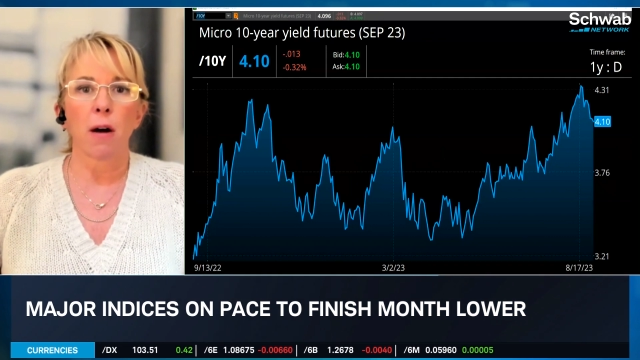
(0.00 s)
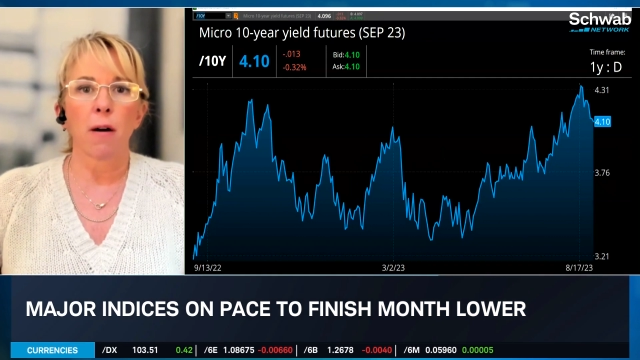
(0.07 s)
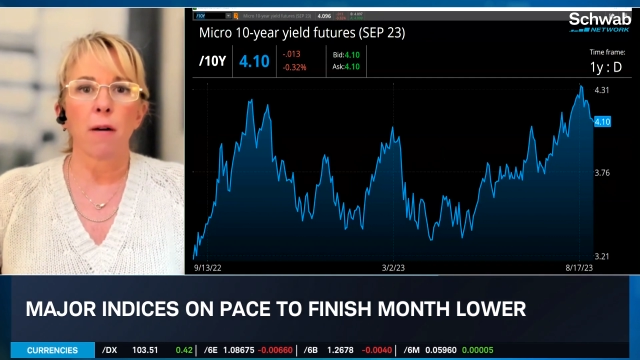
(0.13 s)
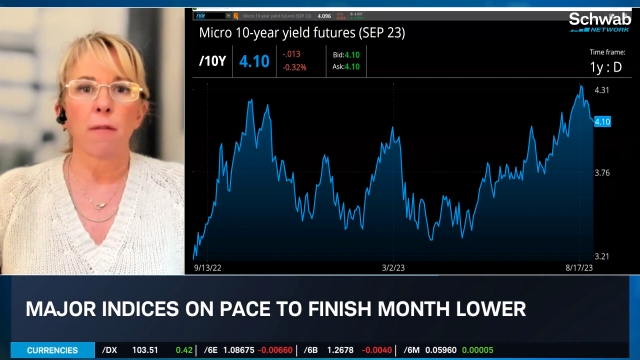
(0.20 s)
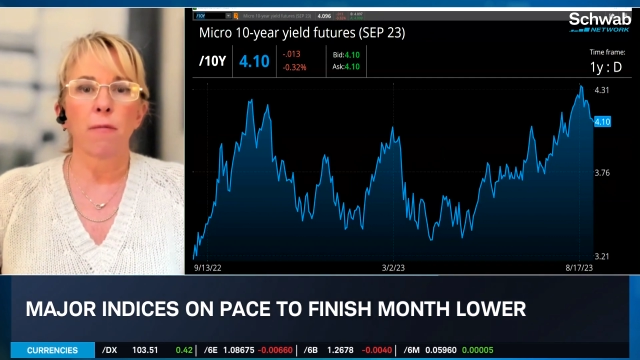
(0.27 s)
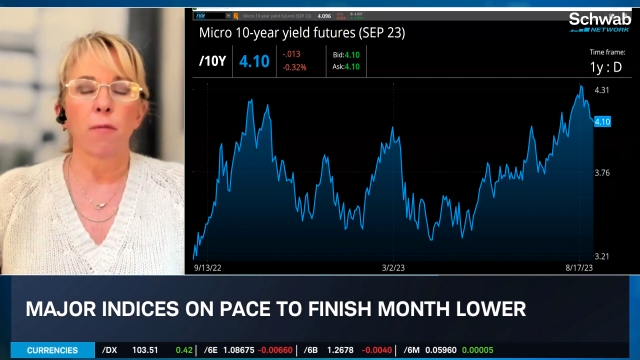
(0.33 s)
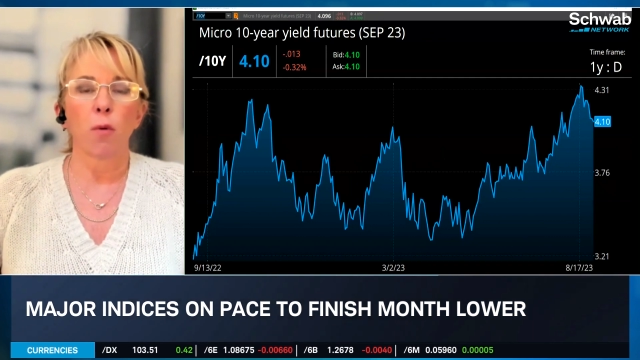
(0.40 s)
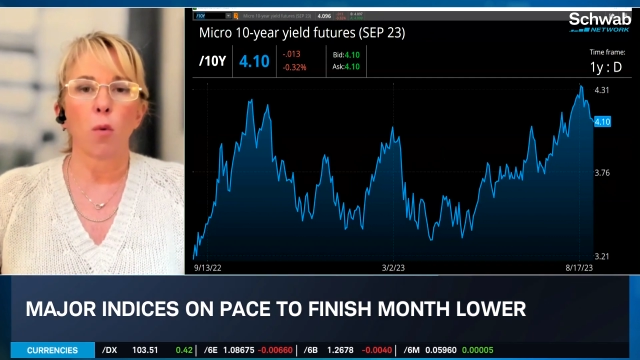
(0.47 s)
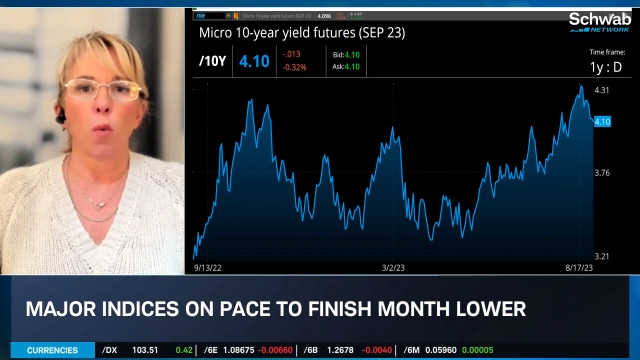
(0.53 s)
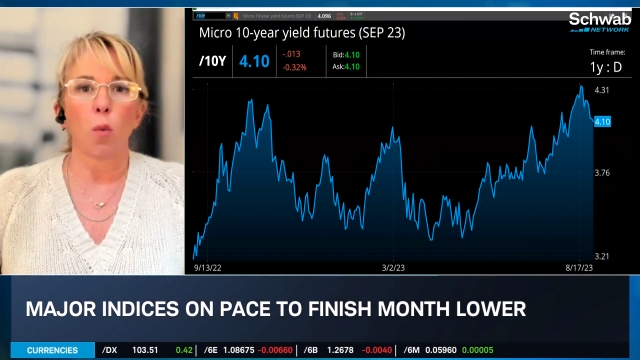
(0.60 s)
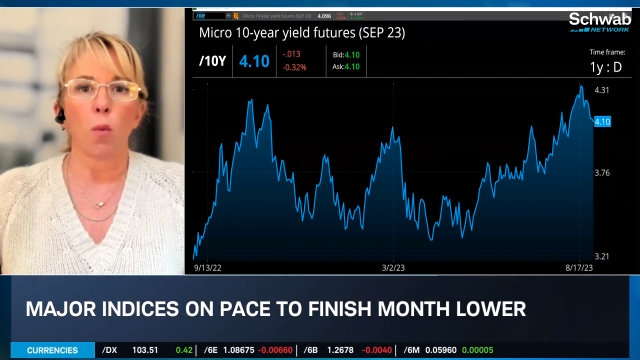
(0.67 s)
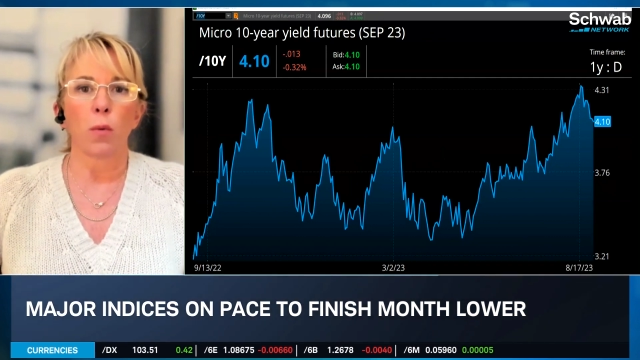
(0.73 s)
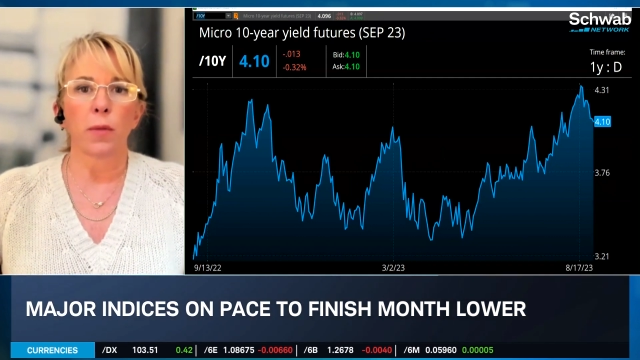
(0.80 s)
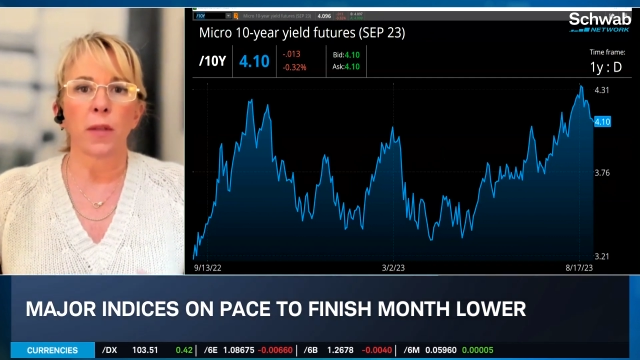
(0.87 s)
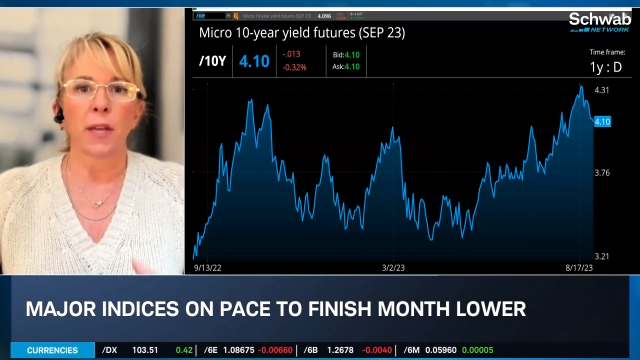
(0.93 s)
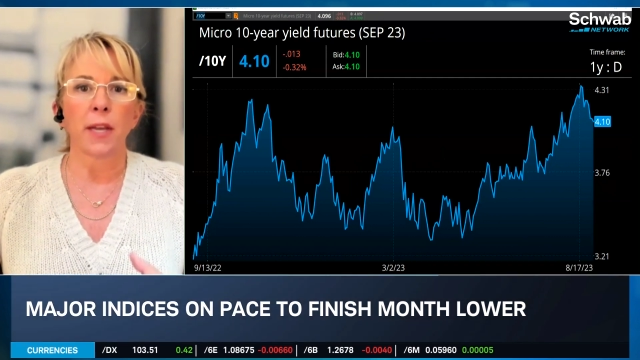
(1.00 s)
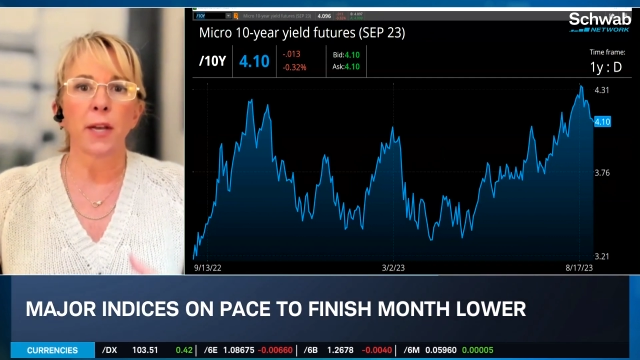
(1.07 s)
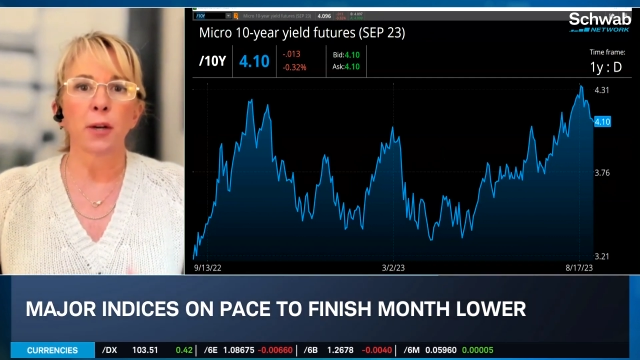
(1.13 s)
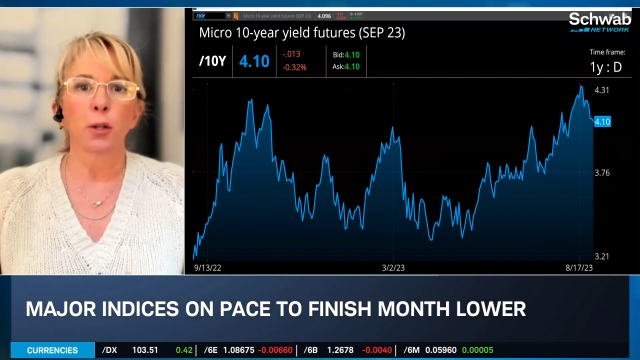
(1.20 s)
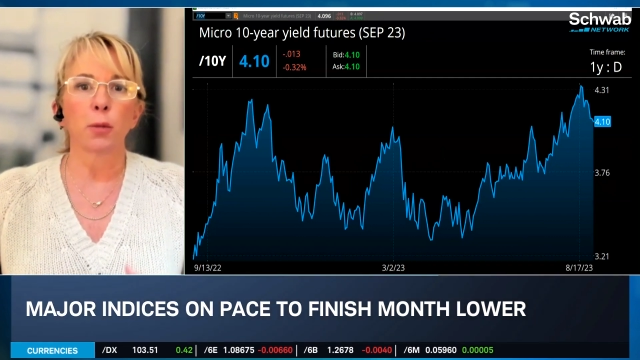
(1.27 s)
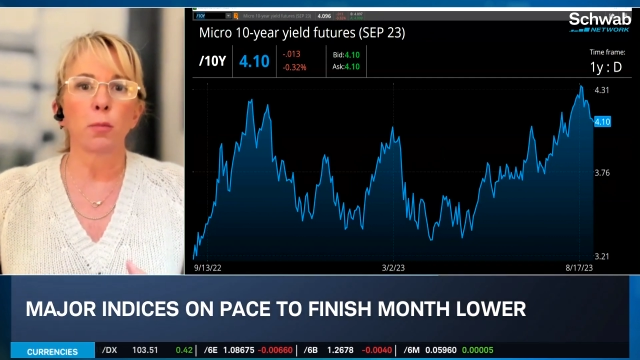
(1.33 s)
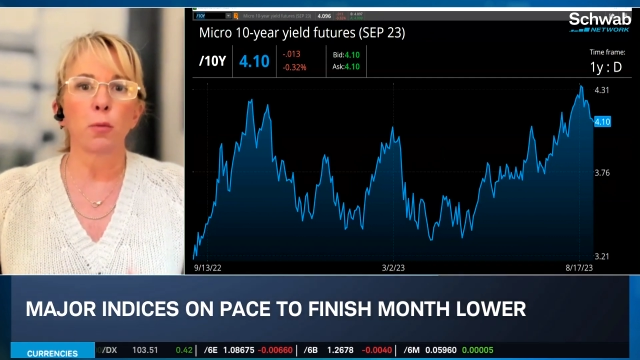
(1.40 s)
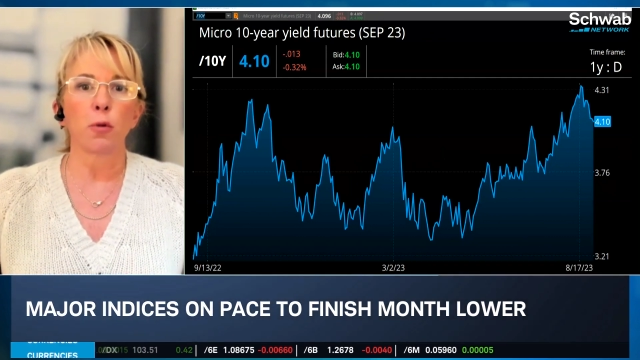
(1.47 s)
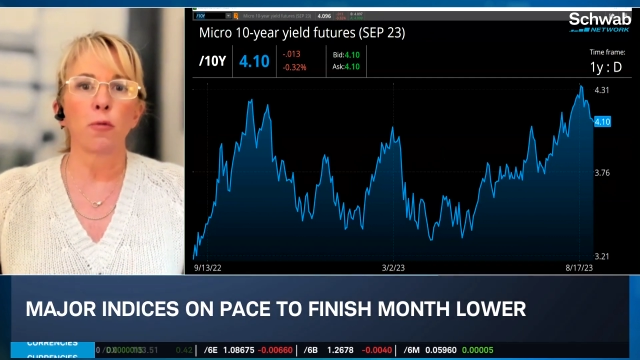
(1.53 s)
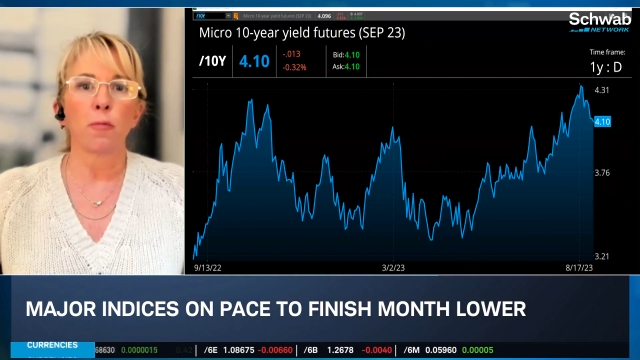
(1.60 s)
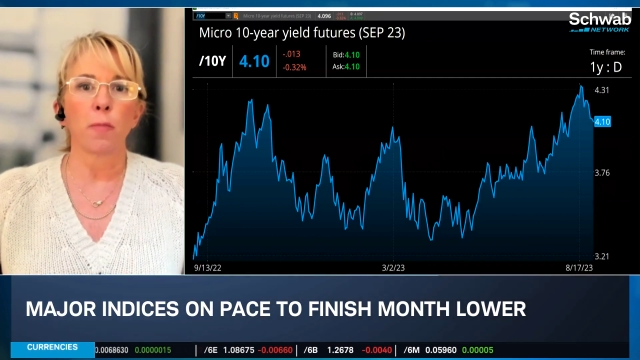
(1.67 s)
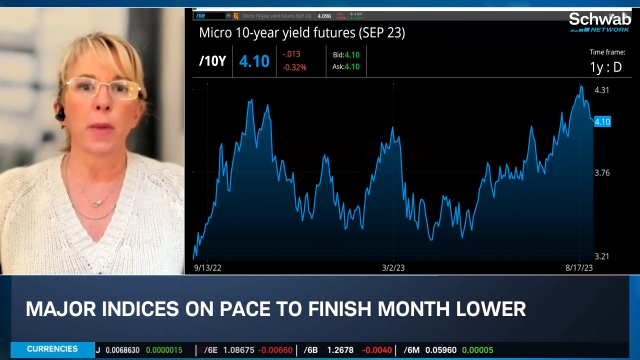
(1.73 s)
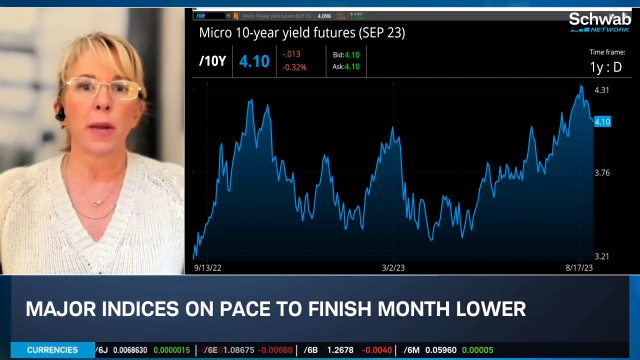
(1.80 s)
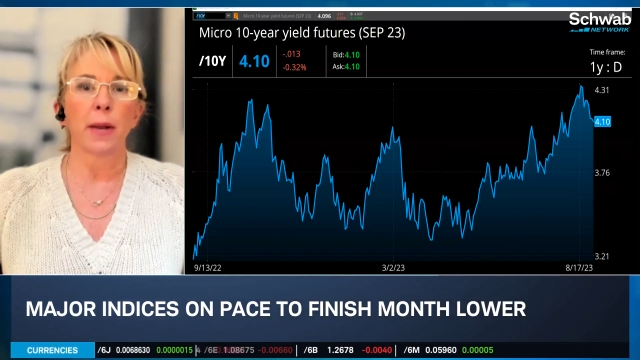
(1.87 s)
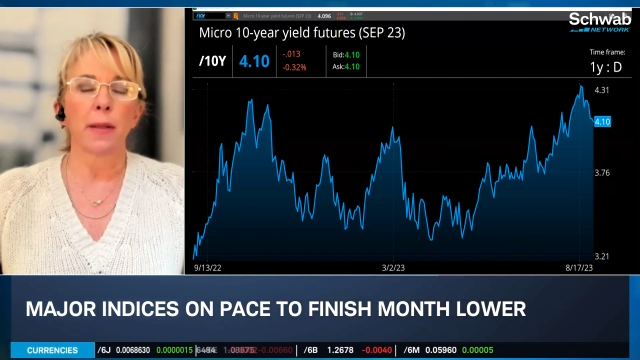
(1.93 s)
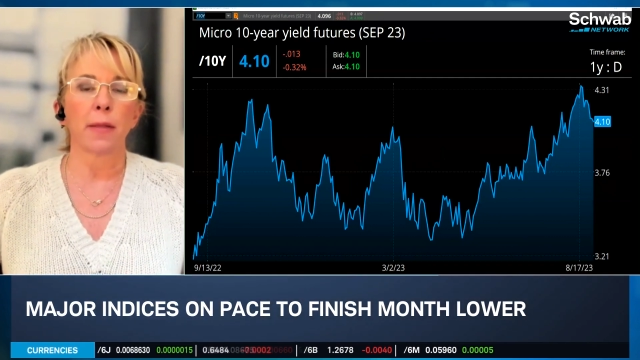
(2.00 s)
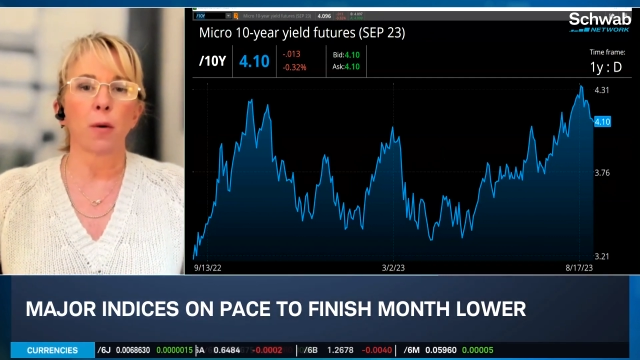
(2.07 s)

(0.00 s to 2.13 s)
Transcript: of the yield movement,